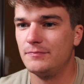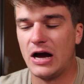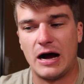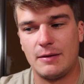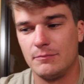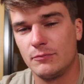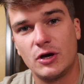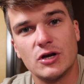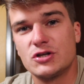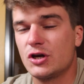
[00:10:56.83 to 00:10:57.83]
I'm
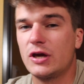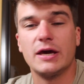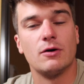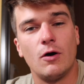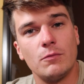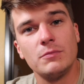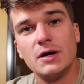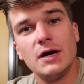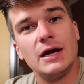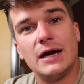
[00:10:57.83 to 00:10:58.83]
gonna get home
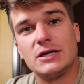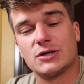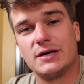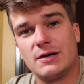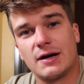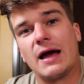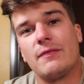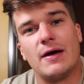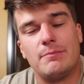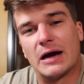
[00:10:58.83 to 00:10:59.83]
and try and knock out
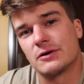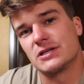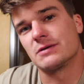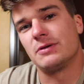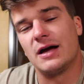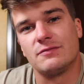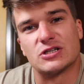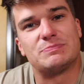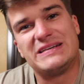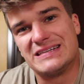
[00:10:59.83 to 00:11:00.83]
that Boundary Supply
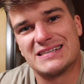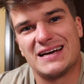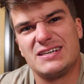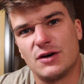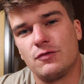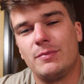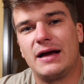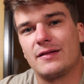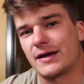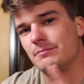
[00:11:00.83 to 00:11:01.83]
versus Peak Design duffel bag like I